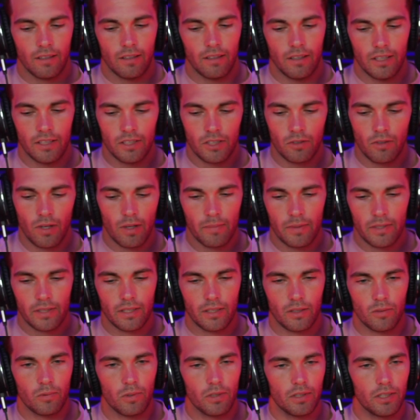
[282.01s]
Instagram isn't
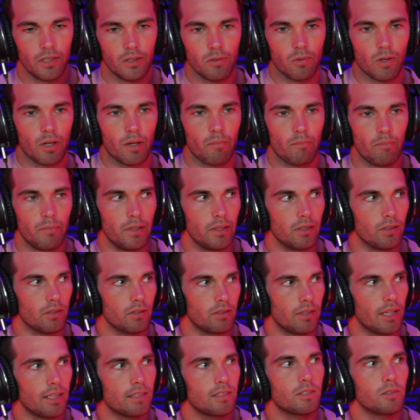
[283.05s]
the one that you want to build.
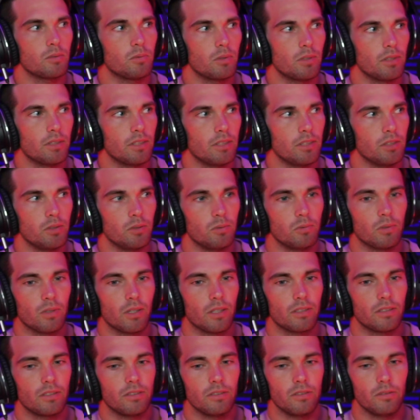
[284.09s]
That's the one that you
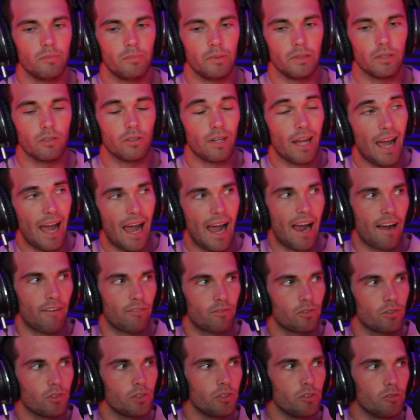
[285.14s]
want to build
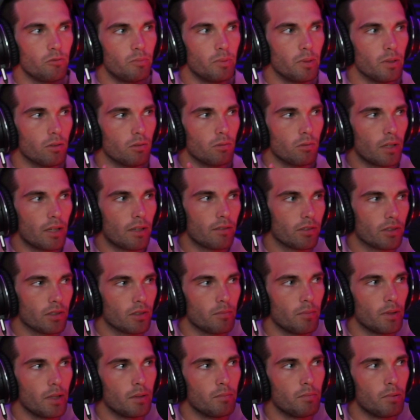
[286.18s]
after you've built whatever your
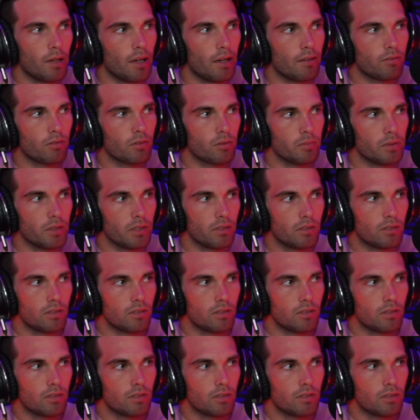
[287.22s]
main platform is.